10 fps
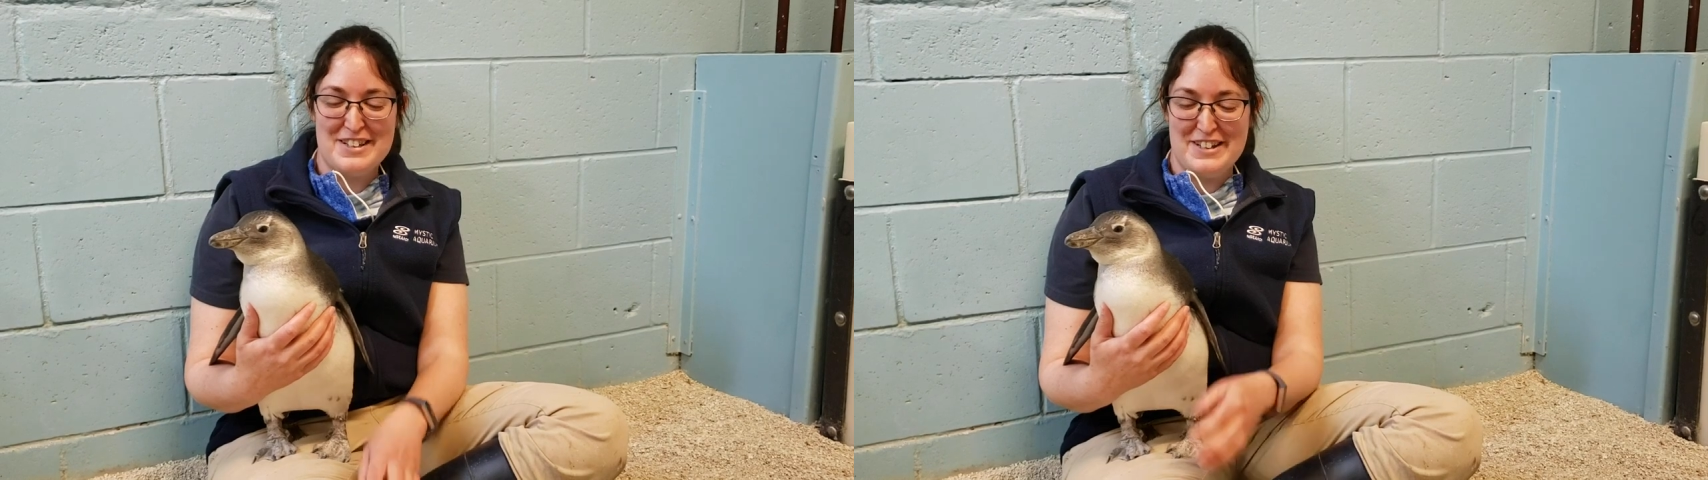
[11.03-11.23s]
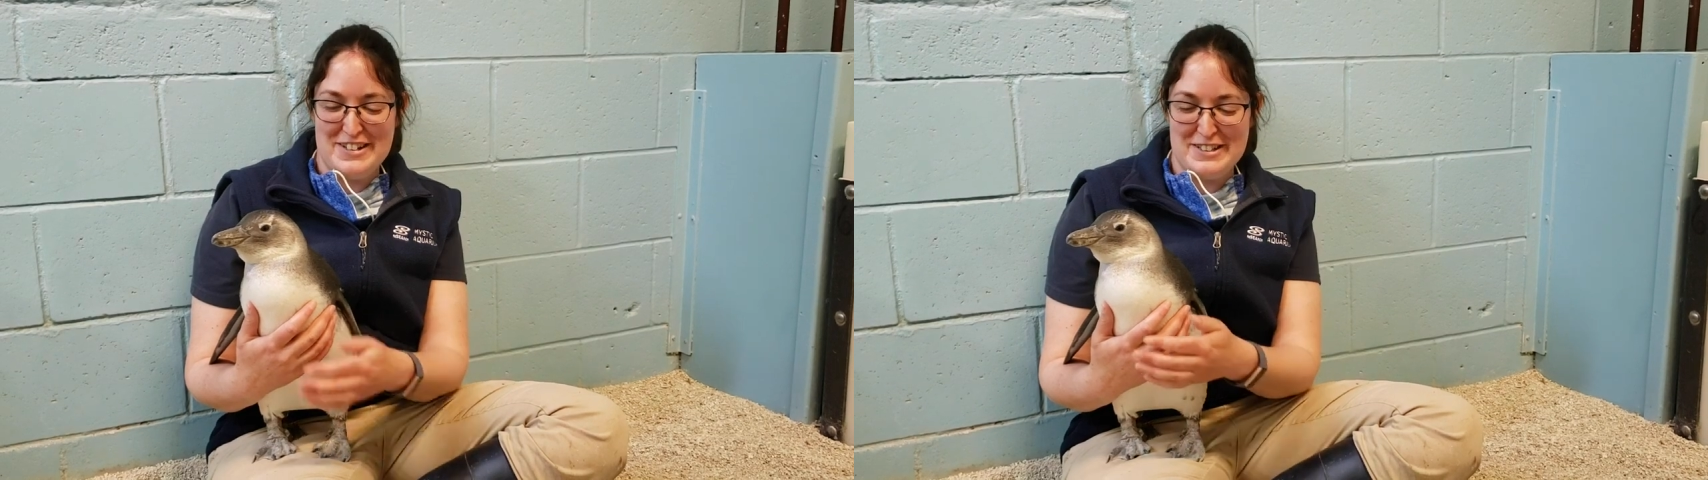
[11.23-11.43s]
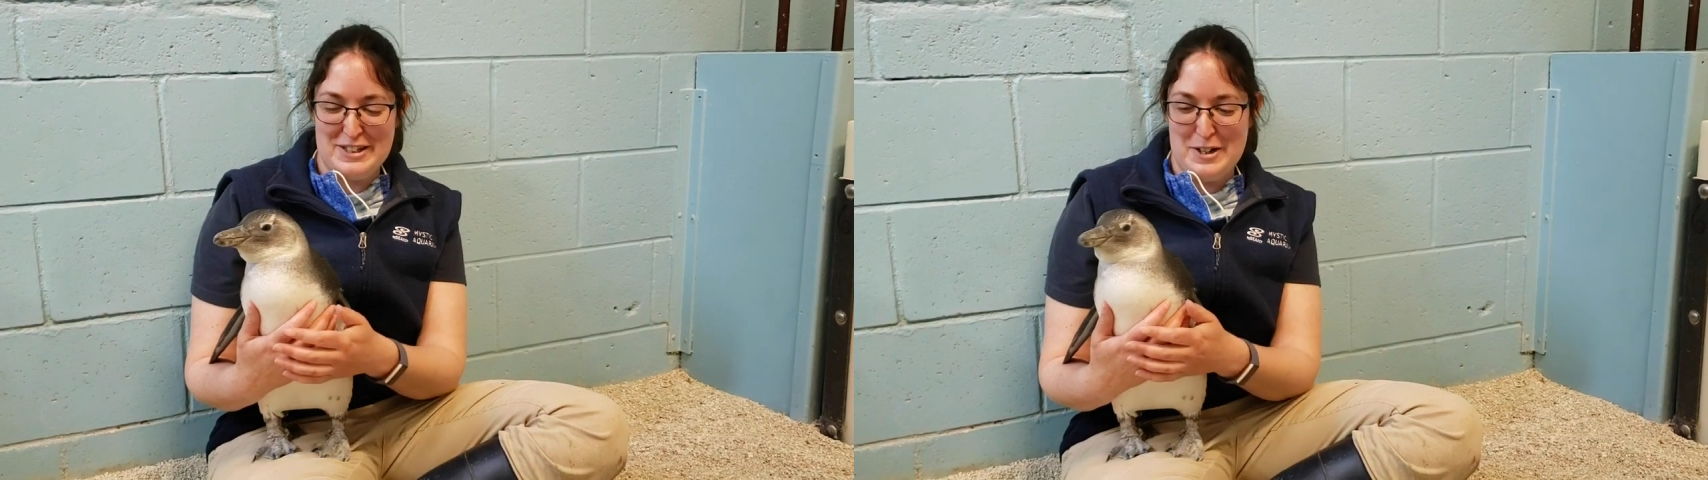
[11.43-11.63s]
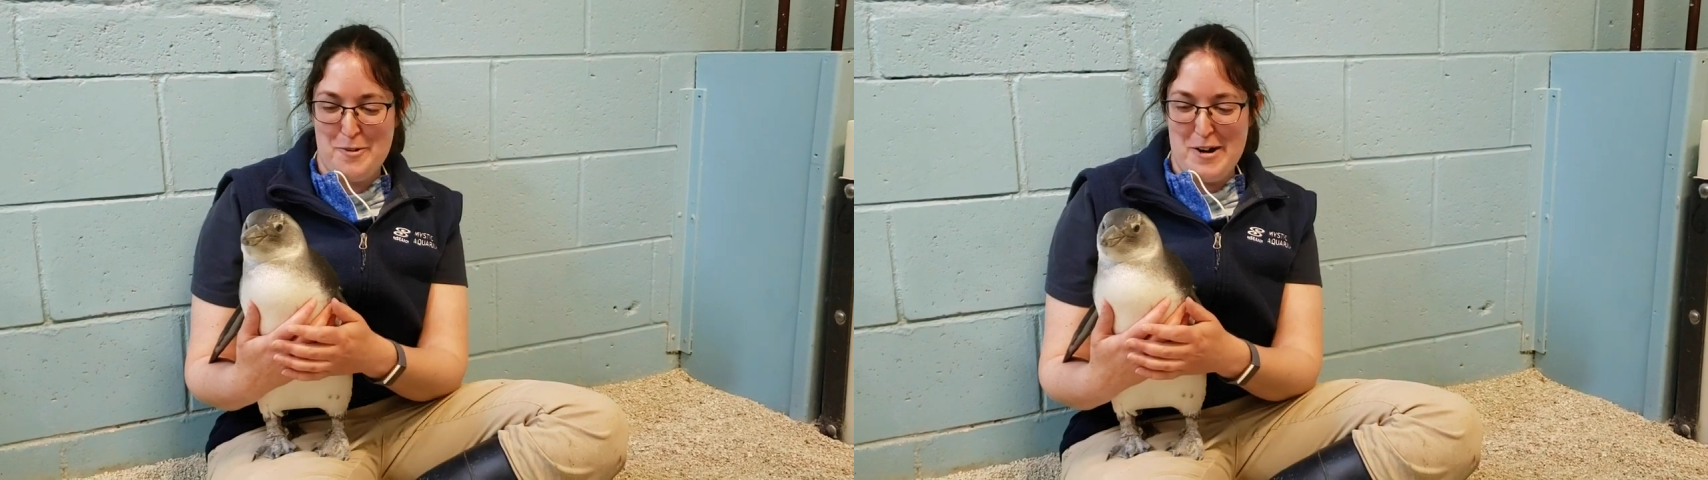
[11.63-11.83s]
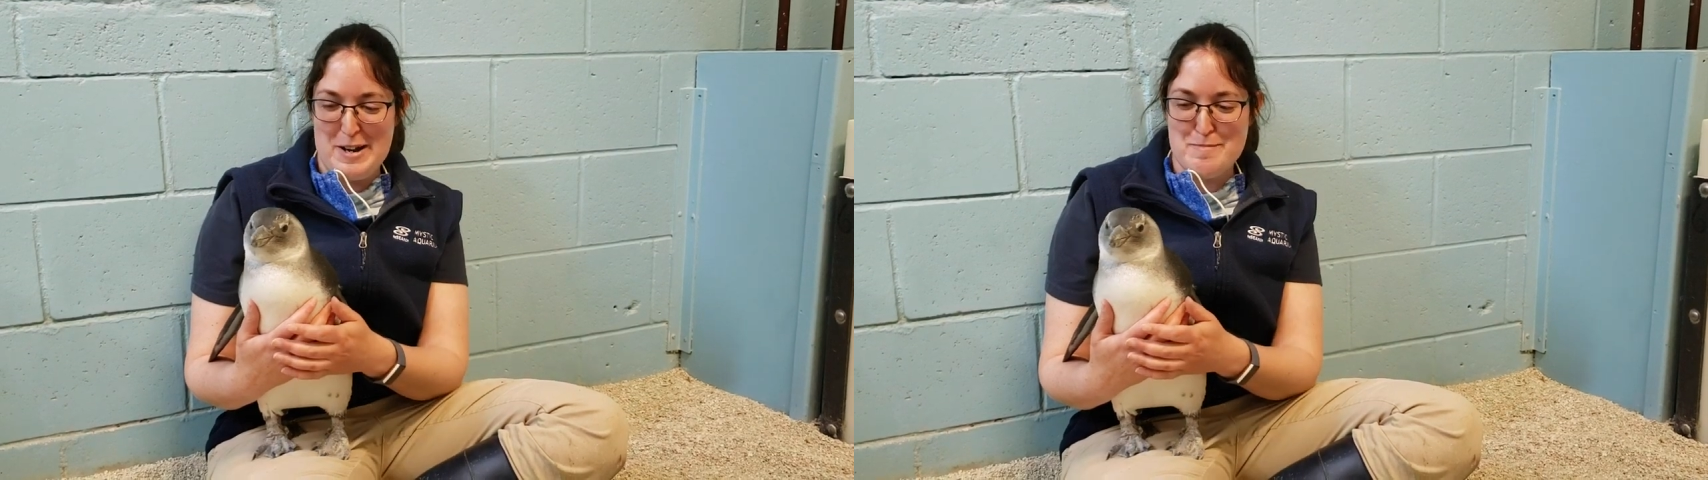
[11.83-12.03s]
here at the
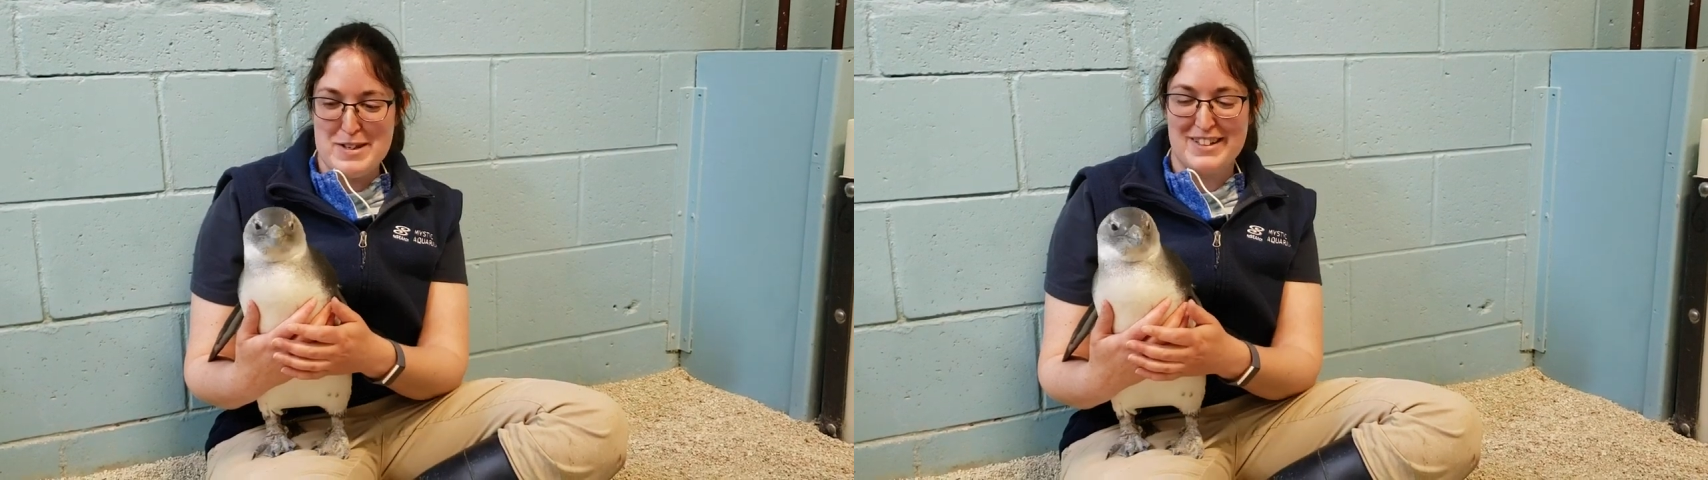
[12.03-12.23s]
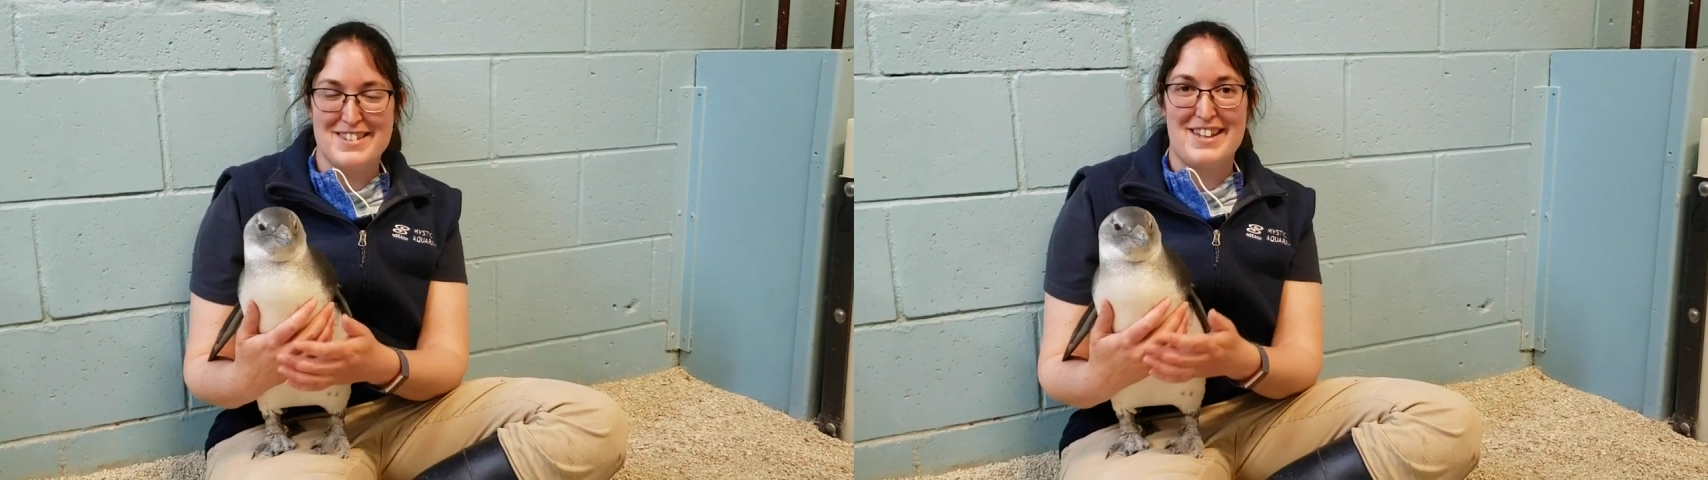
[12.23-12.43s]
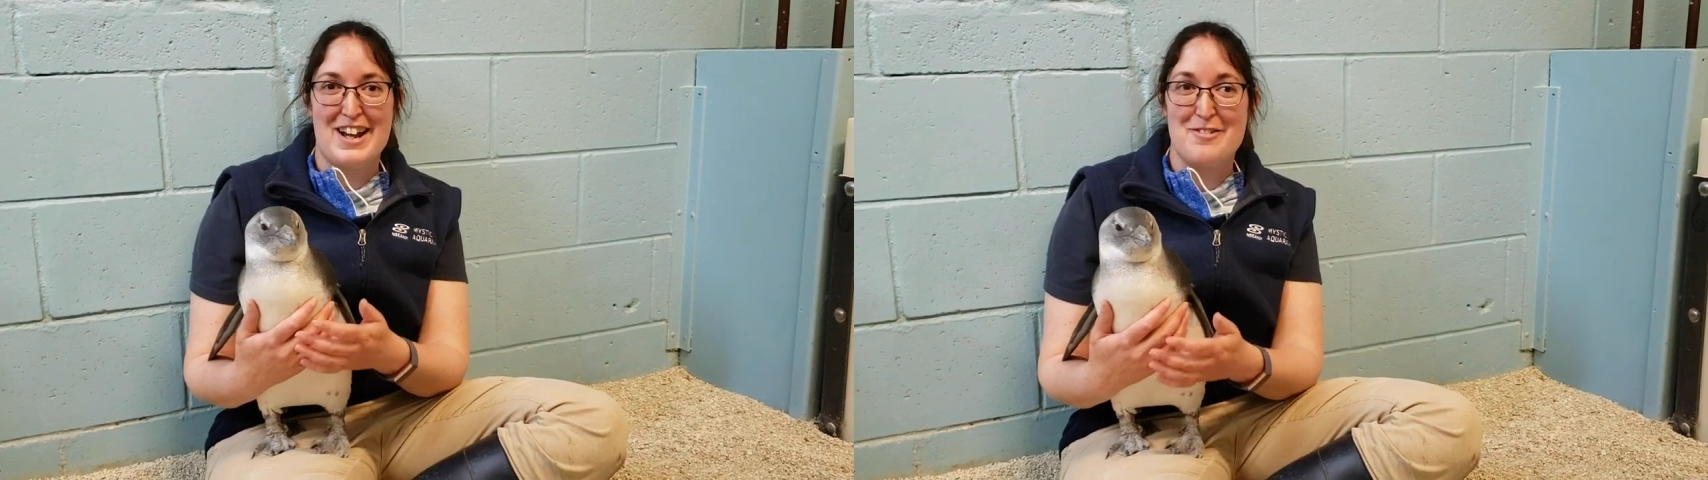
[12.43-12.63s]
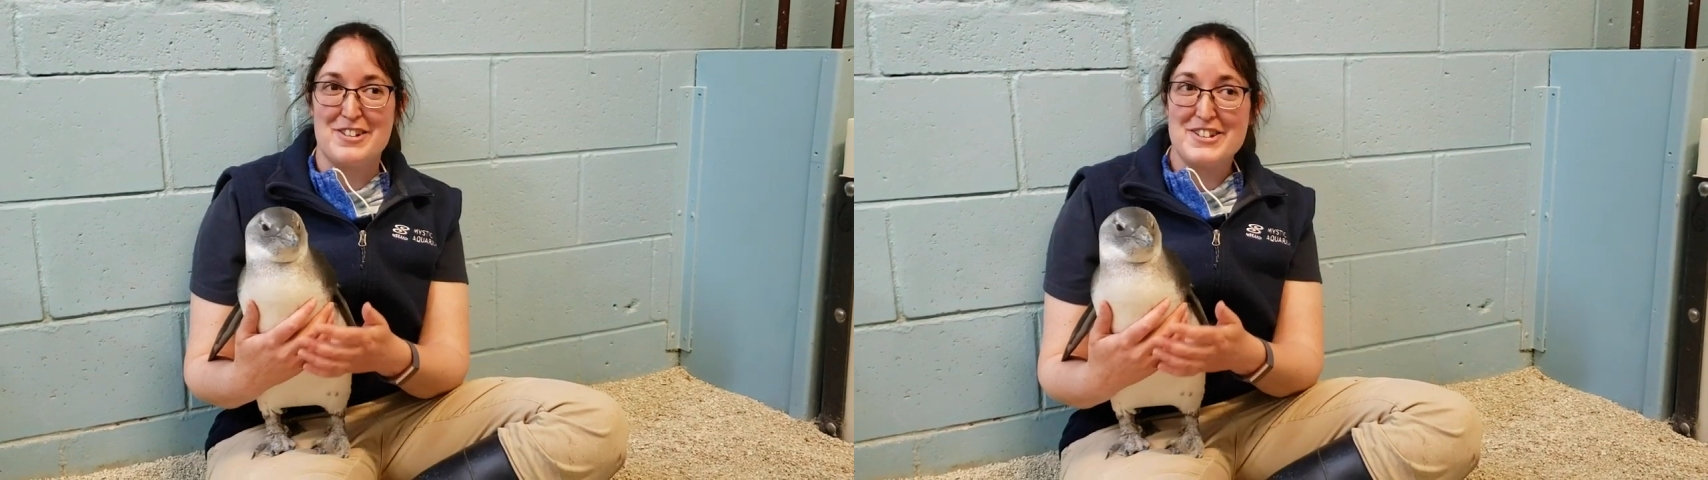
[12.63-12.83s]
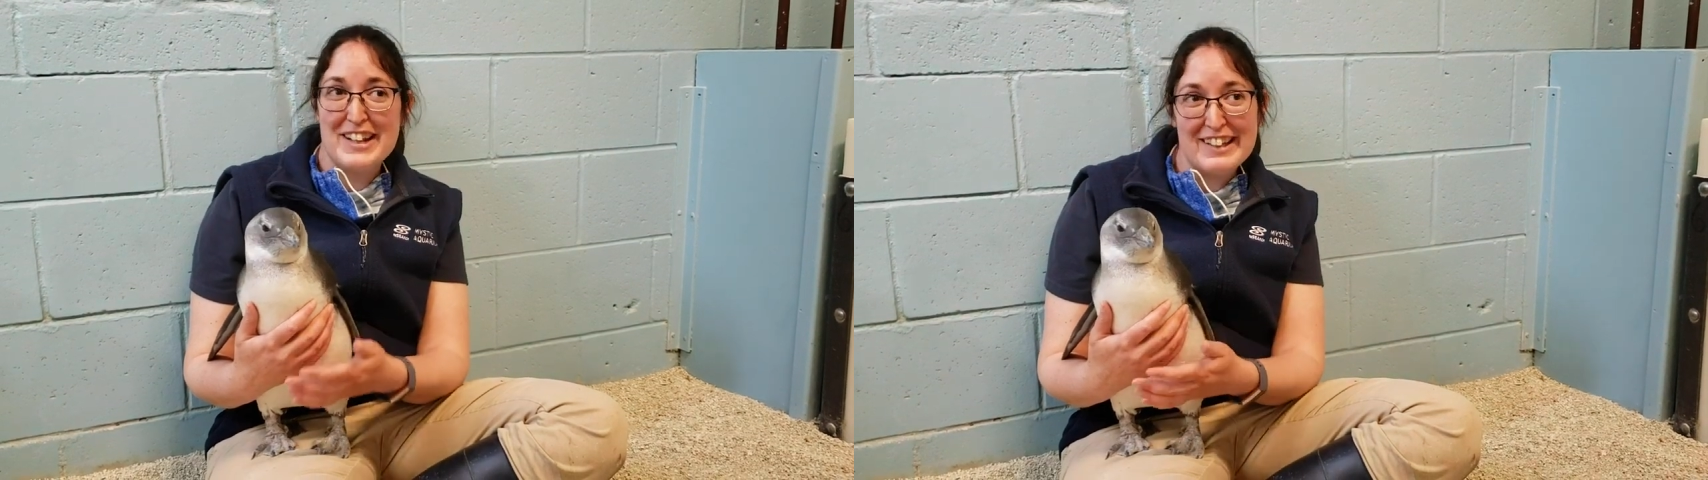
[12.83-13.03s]
aquarium because our
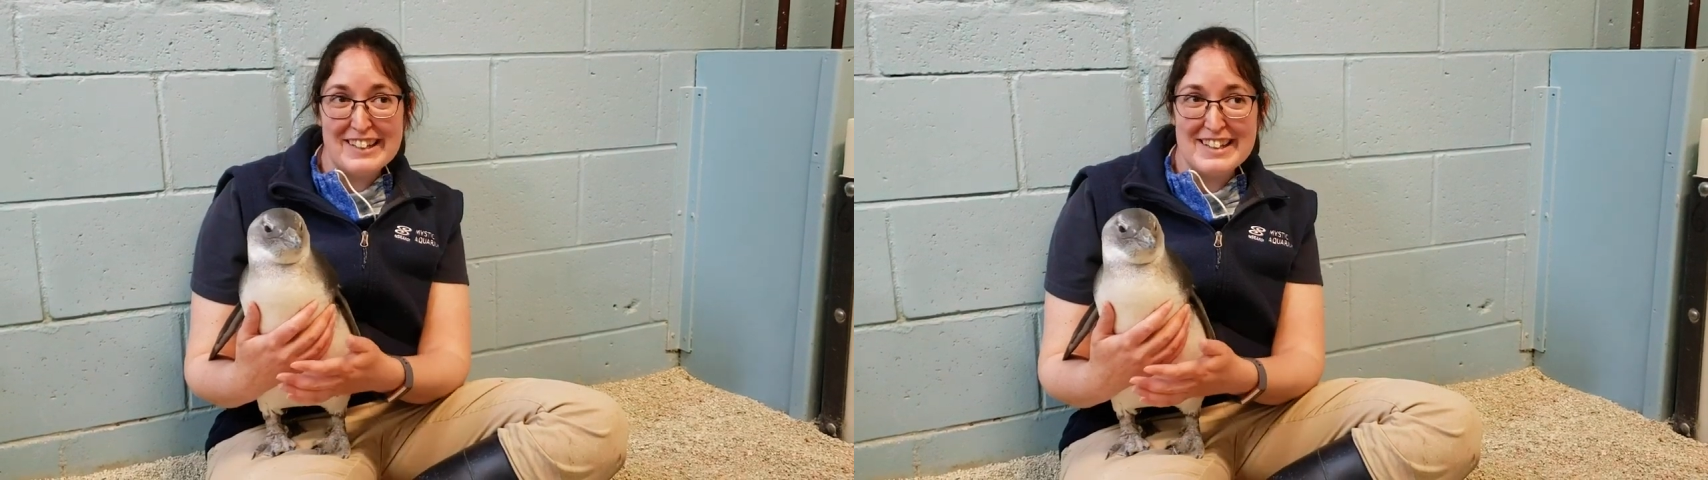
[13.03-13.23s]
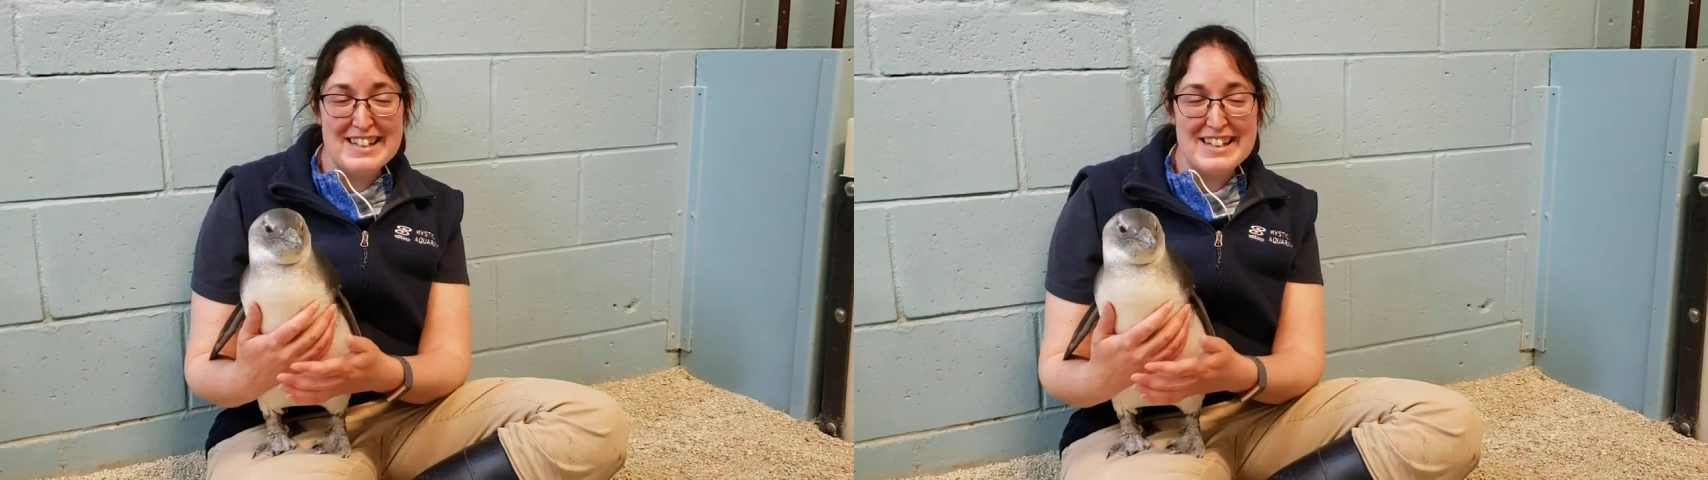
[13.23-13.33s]
chick